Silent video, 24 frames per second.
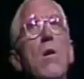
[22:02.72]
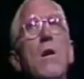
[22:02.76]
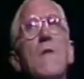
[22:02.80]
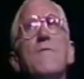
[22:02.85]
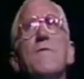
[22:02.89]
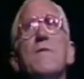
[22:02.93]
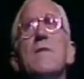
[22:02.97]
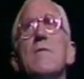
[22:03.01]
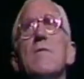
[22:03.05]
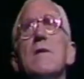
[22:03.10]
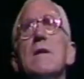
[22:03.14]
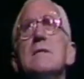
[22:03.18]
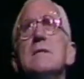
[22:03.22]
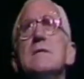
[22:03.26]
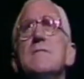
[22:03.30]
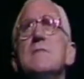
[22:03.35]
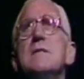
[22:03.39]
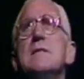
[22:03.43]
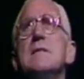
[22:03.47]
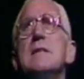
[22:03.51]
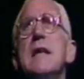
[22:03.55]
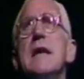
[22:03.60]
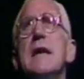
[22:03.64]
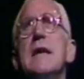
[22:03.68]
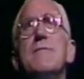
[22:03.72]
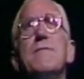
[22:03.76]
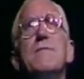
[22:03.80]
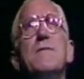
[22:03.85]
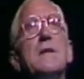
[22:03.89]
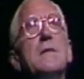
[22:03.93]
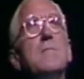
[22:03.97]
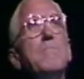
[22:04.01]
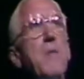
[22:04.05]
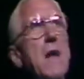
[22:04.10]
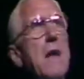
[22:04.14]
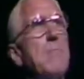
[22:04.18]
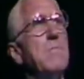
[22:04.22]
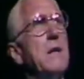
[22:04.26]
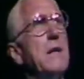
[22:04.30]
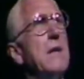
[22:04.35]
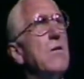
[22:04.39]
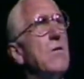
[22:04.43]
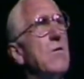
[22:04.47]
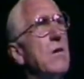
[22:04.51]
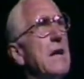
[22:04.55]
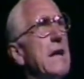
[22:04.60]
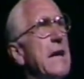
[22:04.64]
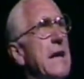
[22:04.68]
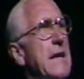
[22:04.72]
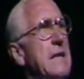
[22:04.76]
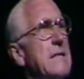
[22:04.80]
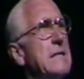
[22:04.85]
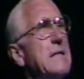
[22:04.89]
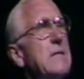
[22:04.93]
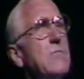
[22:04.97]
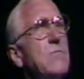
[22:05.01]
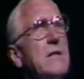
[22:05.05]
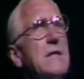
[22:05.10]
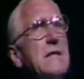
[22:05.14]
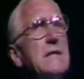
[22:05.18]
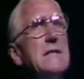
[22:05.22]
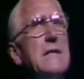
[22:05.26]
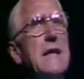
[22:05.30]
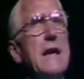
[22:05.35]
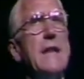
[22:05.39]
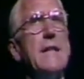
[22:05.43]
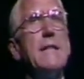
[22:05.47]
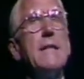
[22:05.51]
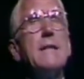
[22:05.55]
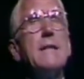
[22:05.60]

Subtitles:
for the rest of his life, and it probably only ended with his death.